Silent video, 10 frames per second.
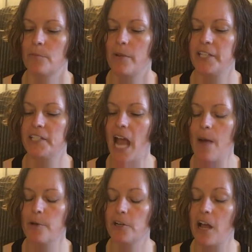My
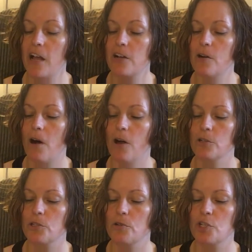tabernacle
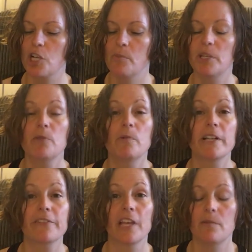also shall be
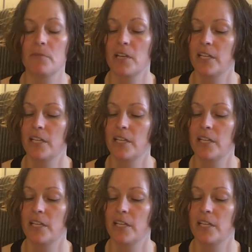with them.